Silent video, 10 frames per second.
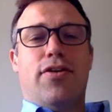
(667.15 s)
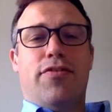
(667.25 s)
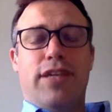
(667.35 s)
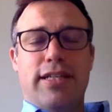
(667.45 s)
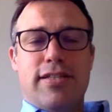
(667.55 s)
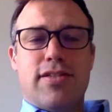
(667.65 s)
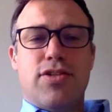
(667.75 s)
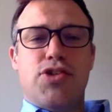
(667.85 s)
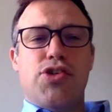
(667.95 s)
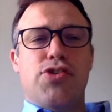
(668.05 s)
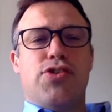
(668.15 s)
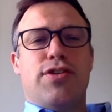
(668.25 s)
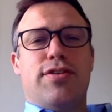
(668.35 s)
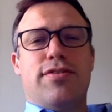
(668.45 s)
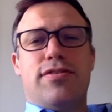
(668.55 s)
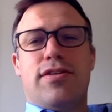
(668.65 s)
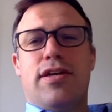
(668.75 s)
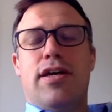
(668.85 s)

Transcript: of the institutions,